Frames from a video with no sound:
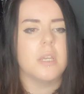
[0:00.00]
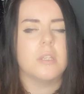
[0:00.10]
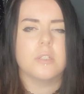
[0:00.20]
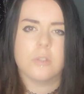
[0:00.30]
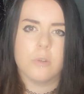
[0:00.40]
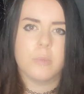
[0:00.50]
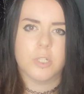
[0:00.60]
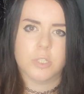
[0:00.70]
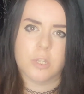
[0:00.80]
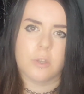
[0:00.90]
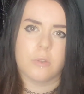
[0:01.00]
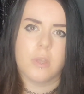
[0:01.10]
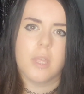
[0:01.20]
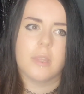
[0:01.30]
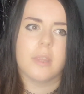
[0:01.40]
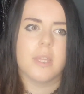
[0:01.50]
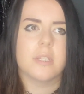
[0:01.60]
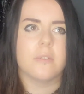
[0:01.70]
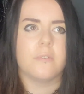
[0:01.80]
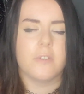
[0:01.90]
so much so that
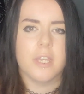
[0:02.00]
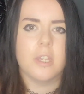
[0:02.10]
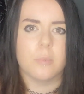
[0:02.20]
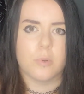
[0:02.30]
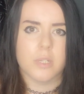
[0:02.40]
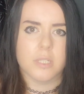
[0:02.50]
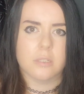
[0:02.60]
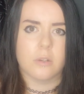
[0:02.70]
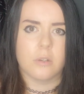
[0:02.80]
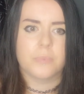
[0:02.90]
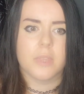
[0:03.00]
there's a Venga Boys song